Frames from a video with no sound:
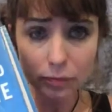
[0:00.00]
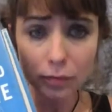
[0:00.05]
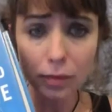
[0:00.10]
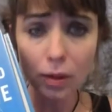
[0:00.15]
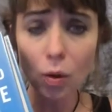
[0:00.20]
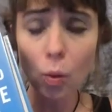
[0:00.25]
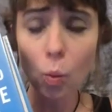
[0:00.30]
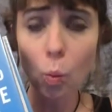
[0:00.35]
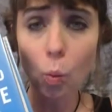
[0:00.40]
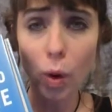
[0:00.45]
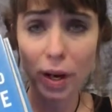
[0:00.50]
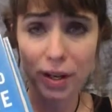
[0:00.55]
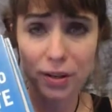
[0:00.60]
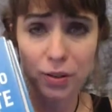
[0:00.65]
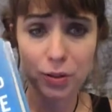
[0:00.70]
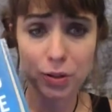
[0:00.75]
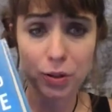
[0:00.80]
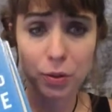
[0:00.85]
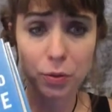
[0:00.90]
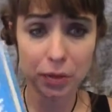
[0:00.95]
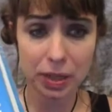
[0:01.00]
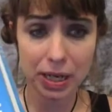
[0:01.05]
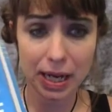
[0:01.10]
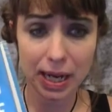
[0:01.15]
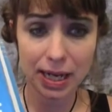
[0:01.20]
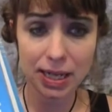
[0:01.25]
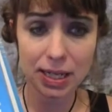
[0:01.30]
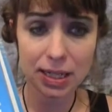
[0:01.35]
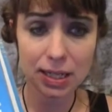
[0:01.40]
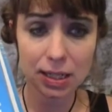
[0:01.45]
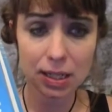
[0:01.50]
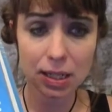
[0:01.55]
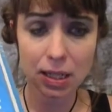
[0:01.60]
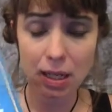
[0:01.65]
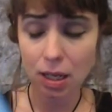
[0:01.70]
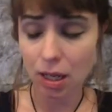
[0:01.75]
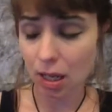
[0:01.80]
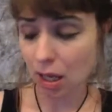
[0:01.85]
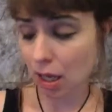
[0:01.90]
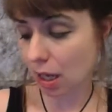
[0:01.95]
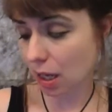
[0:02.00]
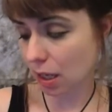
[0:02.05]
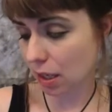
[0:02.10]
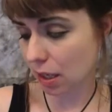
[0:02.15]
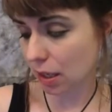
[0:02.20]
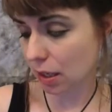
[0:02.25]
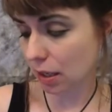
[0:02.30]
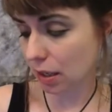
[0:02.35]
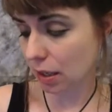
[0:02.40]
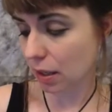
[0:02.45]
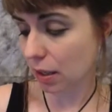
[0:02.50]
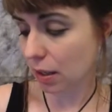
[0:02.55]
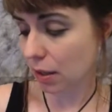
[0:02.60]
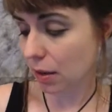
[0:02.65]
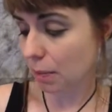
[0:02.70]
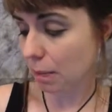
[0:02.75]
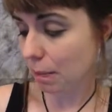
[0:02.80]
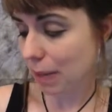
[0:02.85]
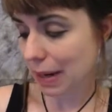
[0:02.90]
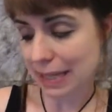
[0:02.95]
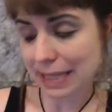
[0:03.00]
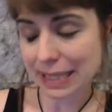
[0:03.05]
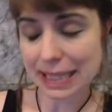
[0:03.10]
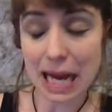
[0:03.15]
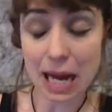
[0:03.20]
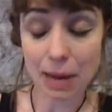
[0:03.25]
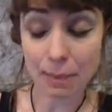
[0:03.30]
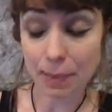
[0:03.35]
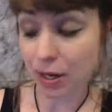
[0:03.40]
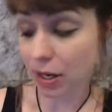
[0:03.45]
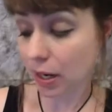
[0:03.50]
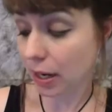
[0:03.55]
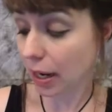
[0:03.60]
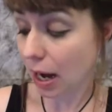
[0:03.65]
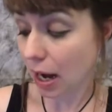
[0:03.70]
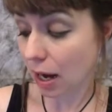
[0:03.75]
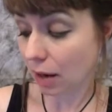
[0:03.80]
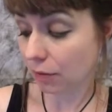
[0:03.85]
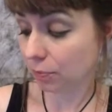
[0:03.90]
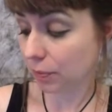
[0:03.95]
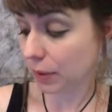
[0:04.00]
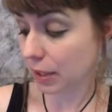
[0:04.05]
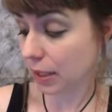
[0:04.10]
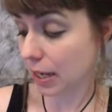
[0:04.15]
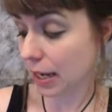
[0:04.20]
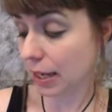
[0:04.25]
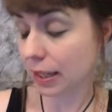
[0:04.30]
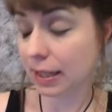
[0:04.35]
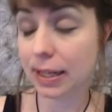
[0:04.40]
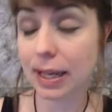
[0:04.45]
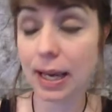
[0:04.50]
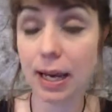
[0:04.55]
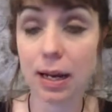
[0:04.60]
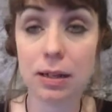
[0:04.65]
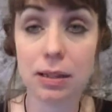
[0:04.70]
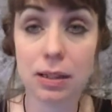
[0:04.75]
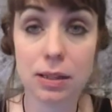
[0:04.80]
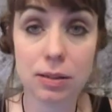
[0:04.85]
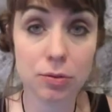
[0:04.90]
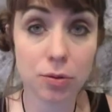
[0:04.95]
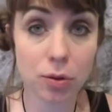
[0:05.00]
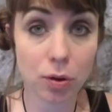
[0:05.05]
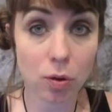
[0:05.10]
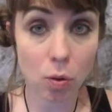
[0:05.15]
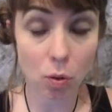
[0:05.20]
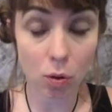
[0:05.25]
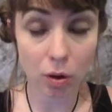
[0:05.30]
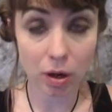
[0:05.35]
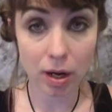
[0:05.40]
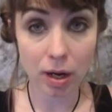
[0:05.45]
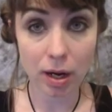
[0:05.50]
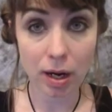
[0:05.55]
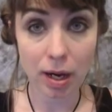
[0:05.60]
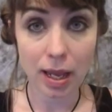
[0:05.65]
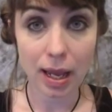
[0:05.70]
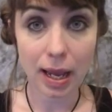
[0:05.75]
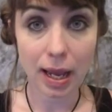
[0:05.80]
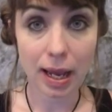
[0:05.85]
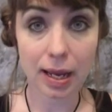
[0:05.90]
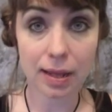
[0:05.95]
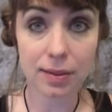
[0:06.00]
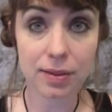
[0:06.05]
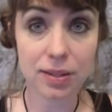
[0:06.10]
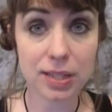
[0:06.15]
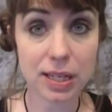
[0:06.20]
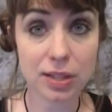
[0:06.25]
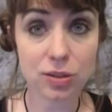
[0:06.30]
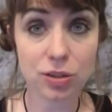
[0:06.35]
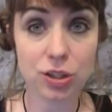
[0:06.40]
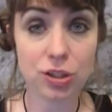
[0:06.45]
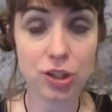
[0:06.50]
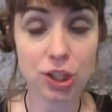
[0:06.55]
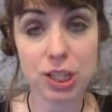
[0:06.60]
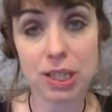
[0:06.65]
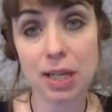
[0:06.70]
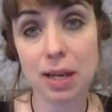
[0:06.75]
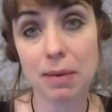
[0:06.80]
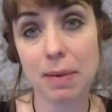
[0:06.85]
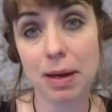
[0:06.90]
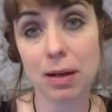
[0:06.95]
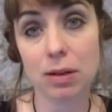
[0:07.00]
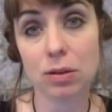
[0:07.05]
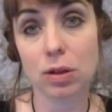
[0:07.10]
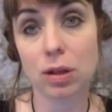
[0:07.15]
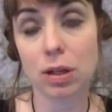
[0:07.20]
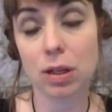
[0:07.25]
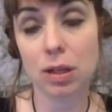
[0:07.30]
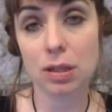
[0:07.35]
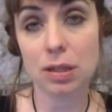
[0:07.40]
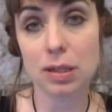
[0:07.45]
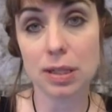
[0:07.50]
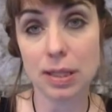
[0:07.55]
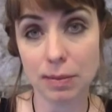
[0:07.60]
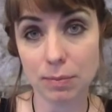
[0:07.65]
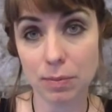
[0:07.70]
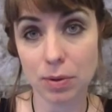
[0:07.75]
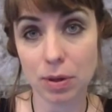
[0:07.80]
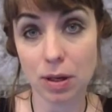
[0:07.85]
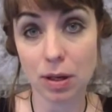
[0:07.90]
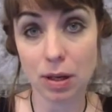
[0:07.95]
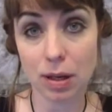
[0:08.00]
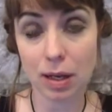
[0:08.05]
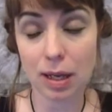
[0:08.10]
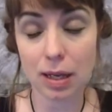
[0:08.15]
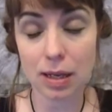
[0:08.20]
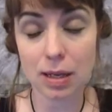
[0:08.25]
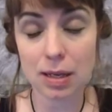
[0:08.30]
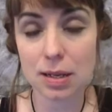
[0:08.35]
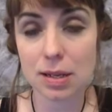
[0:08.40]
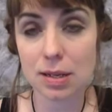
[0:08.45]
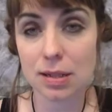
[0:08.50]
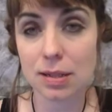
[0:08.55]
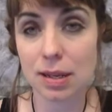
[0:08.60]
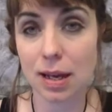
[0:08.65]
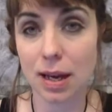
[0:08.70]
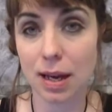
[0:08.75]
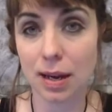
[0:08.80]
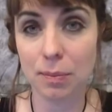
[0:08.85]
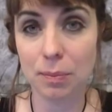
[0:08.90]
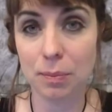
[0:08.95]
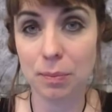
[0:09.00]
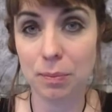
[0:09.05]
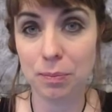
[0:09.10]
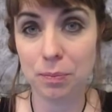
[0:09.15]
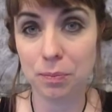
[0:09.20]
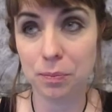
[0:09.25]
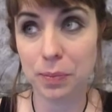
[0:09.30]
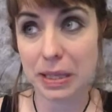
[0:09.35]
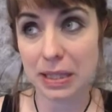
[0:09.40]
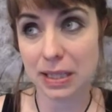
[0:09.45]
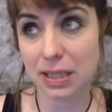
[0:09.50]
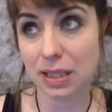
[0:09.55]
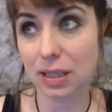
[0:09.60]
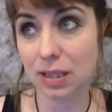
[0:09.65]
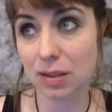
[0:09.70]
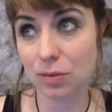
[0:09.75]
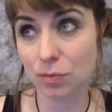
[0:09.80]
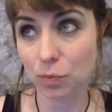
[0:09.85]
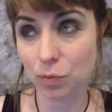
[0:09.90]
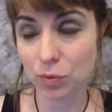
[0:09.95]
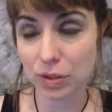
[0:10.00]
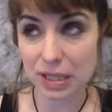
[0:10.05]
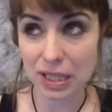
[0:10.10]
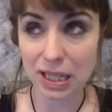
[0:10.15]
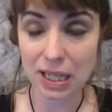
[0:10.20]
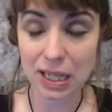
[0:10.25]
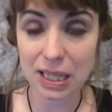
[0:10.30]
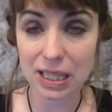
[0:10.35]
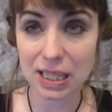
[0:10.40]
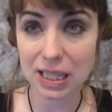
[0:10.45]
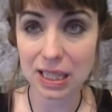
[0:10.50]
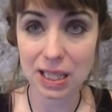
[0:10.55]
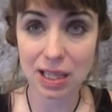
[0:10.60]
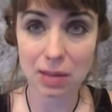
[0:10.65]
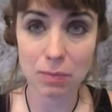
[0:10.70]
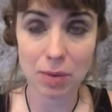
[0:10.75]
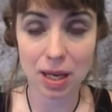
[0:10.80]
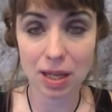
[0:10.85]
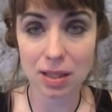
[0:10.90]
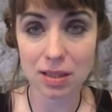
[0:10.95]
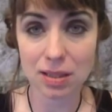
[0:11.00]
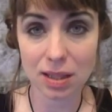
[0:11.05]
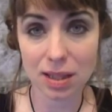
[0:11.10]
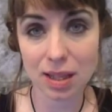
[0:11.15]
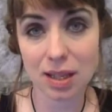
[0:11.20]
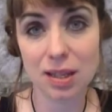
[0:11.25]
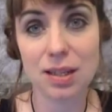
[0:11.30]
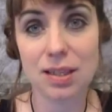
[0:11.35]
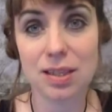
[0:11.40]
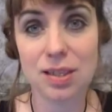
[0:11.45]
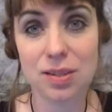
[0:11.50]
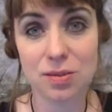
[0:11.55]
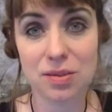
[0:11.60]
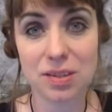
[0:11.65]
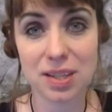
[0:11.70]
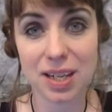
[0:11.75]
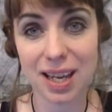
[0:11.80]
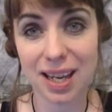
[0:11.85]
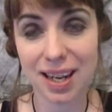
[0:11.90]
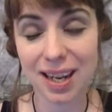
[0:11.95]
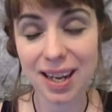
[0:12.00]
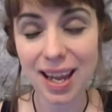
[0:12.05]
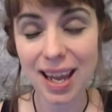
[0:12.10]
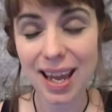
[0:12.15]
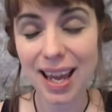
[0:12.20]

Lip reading: Wired to Create by Scott Barry Kaufman and Carolyn Gregoire, and this actually just came out in December, and I basically was like, I need to get my hands on that as soon as I can.